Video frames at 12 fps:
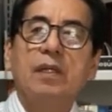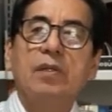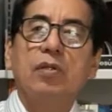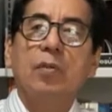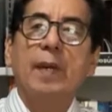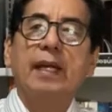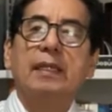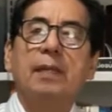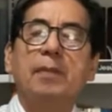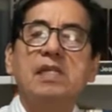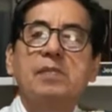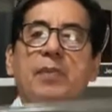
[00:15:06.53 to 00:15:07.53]
to make the
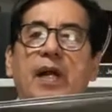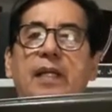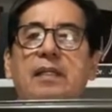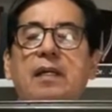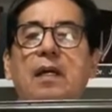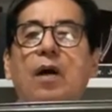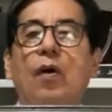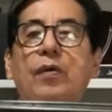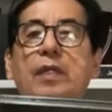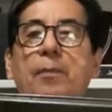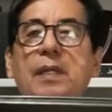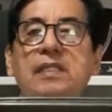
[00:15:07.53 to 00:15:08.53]
best bread or the
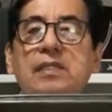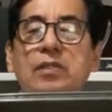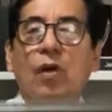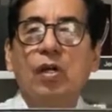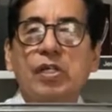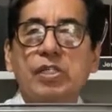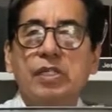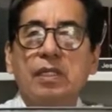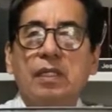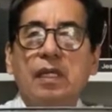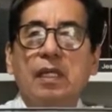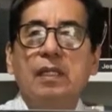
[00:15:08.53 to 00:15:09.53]
best knowledge
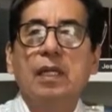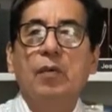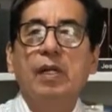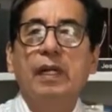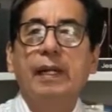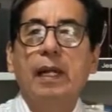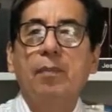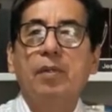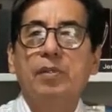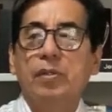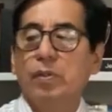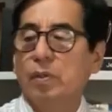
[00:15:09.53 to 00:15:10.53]
that will enable
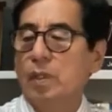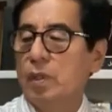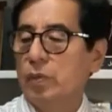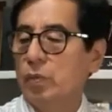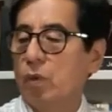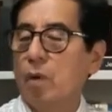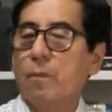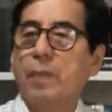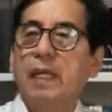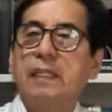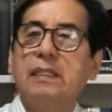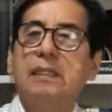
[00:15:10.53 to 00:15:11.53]
you to
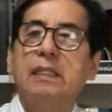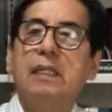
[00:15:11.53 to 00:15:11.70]
compete